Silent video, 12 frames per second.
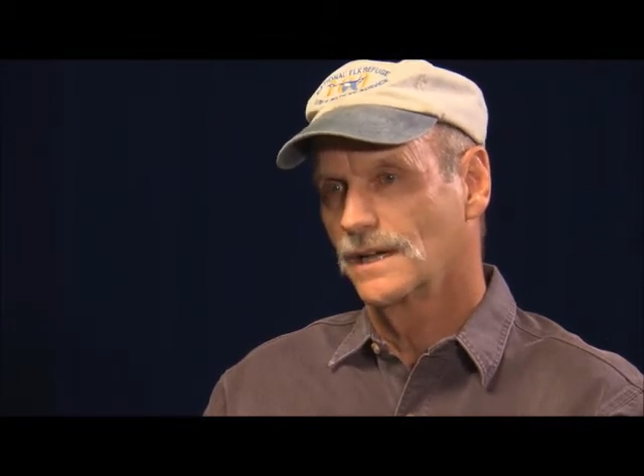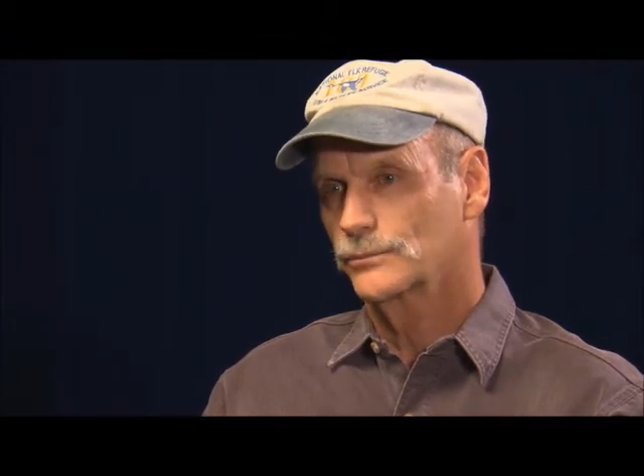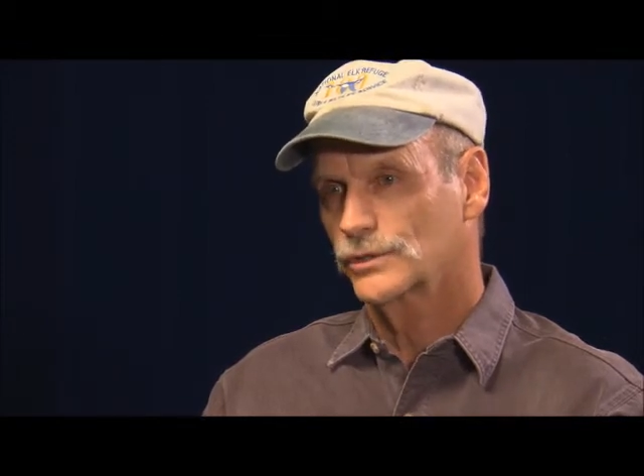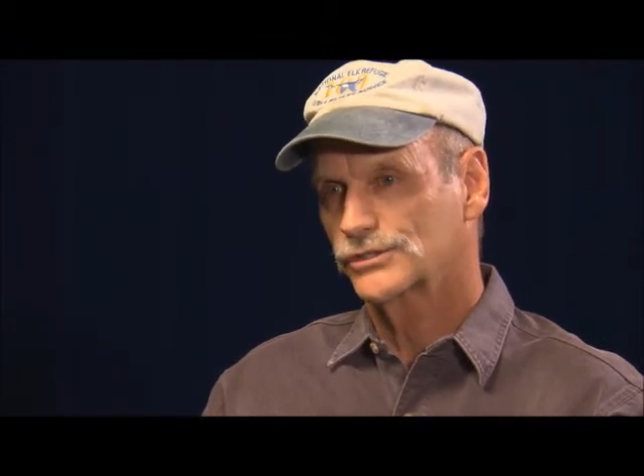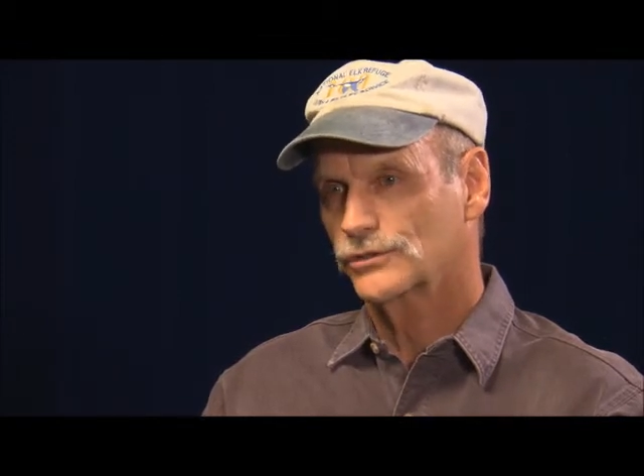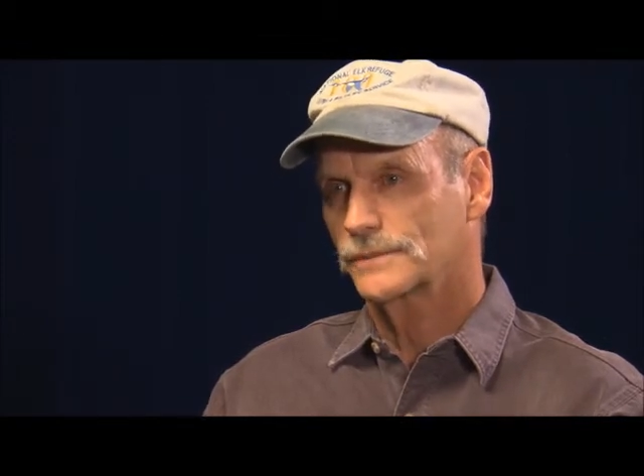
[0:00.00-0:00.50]

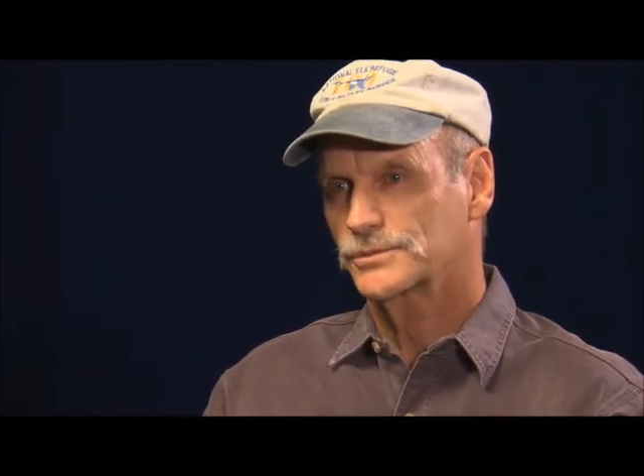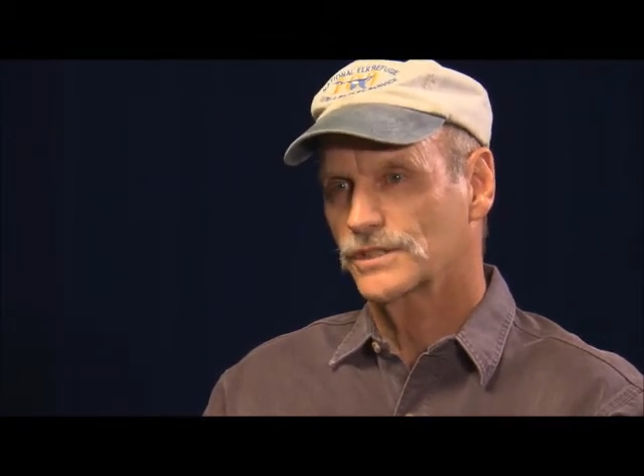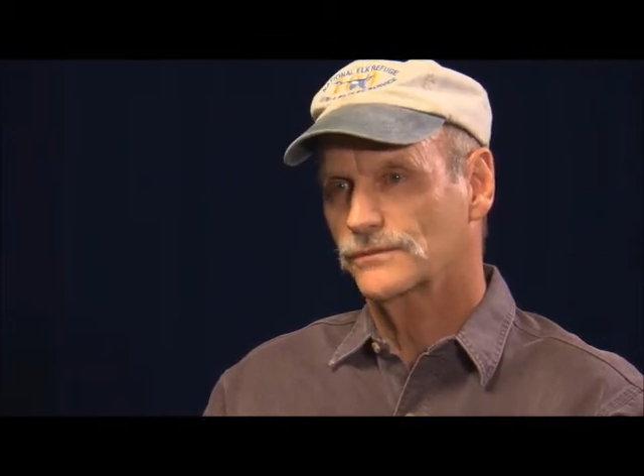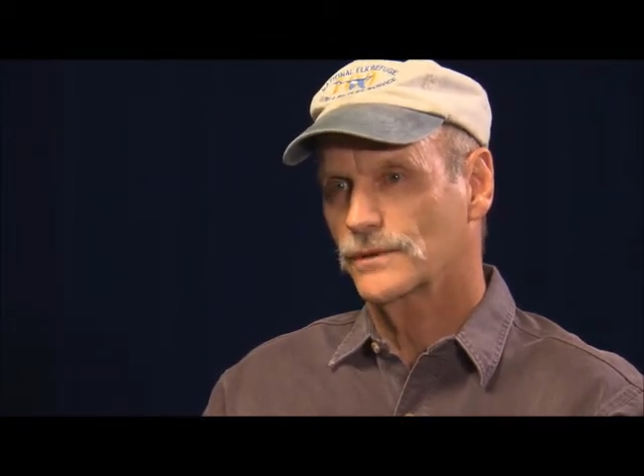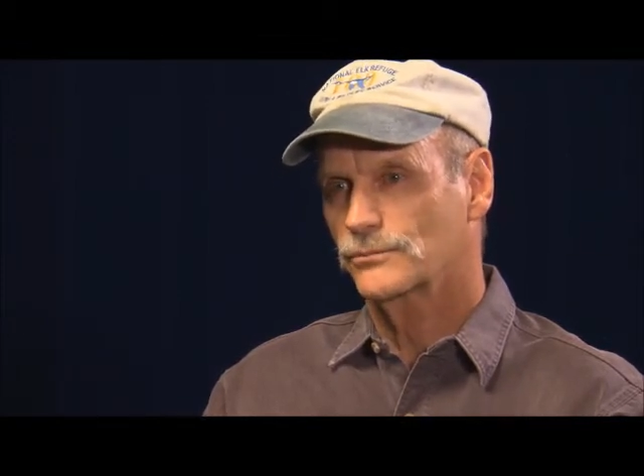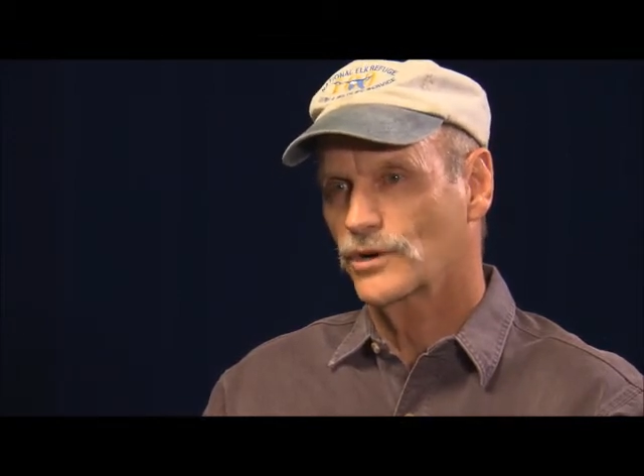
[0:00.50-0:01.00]

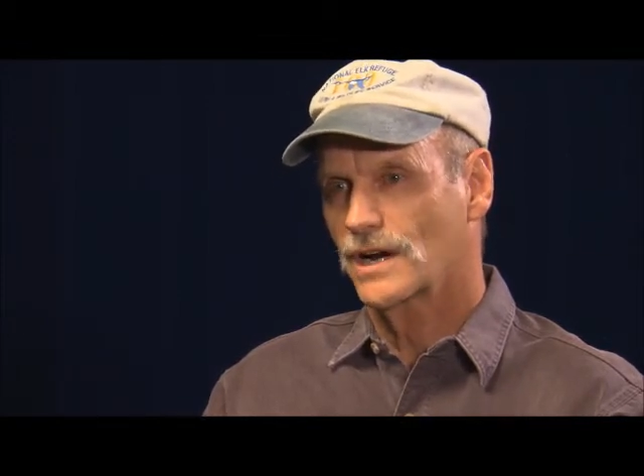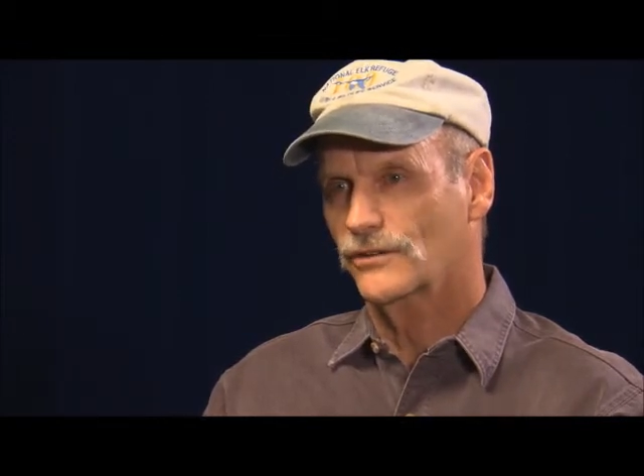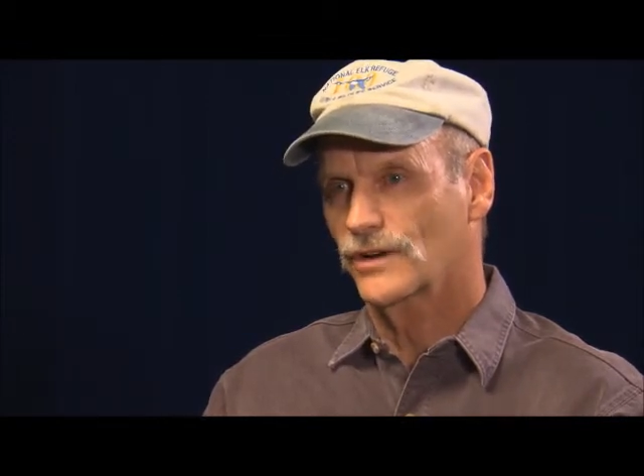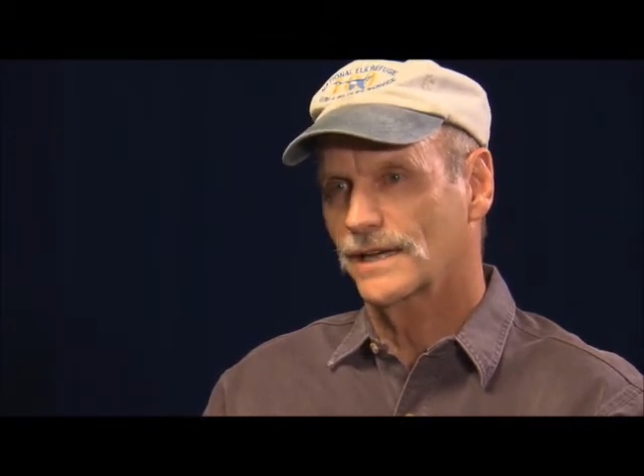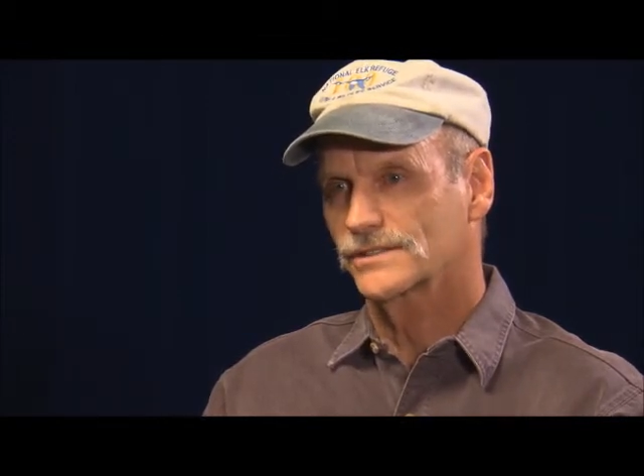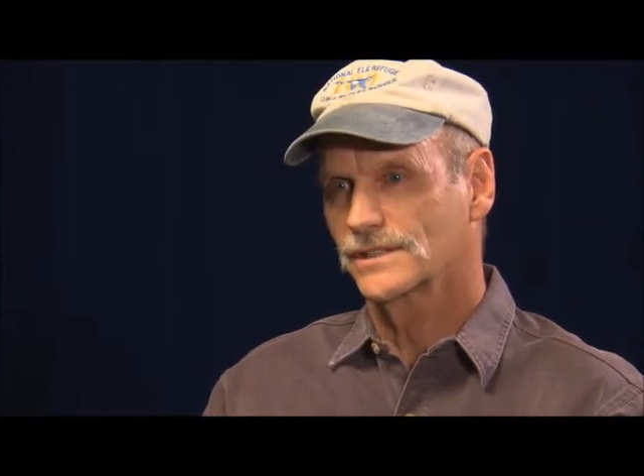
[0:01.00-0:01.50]
Prescription for
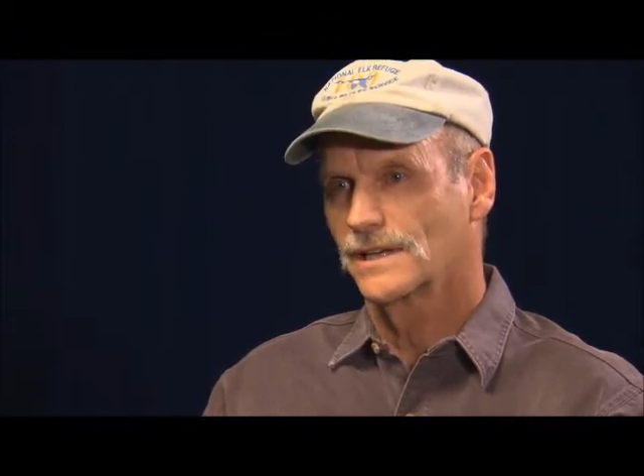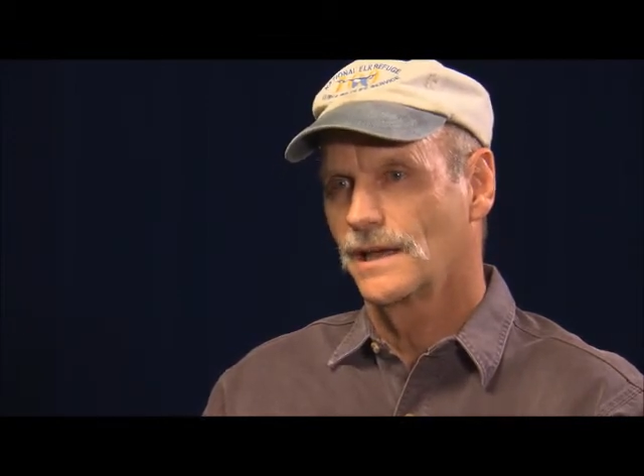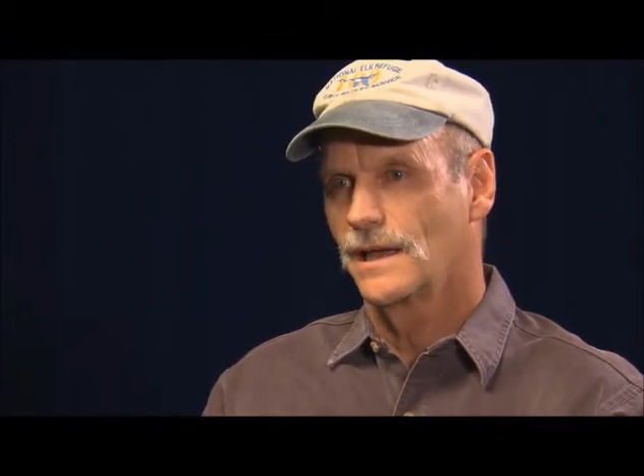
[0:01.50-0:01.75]
Progress.